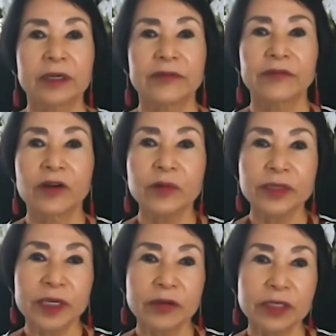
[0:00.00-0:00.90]
former
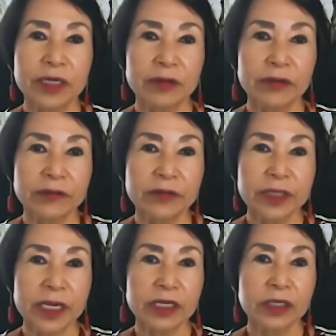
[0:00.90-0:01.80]
Secretary of
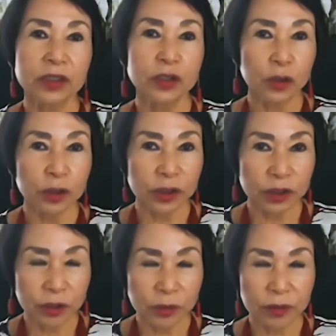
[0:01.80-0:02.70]
State George
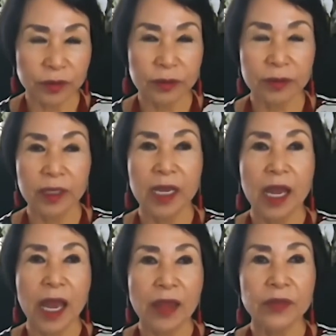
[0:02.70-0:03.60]
Shultz,
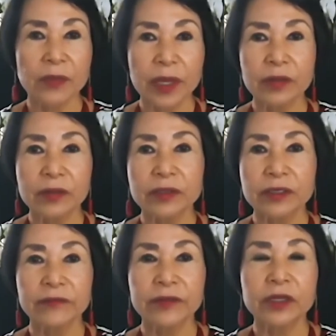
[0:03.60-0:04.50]
and the mayors
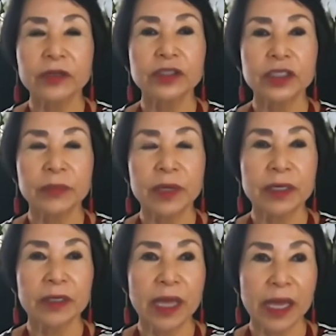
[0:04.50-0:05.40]
of
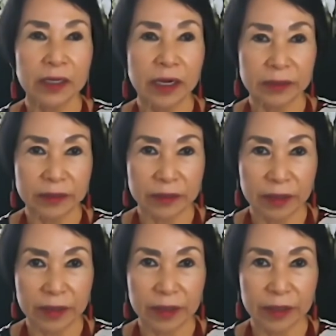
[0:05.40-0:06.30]
Hiroshima and
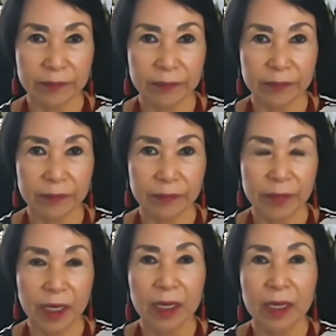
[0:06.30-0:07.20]
Nagasaki.
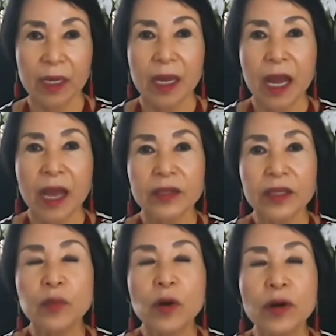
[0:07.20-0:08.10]
And the
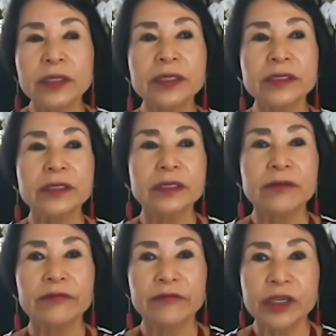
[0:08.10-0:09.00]
importance
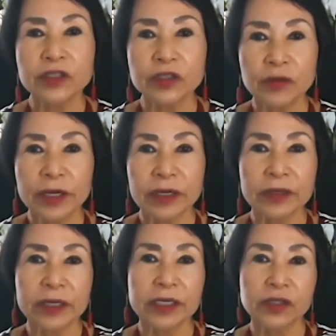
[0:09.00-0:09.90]
of featuring
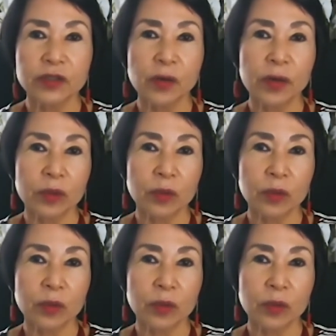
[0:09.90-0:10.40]
the historic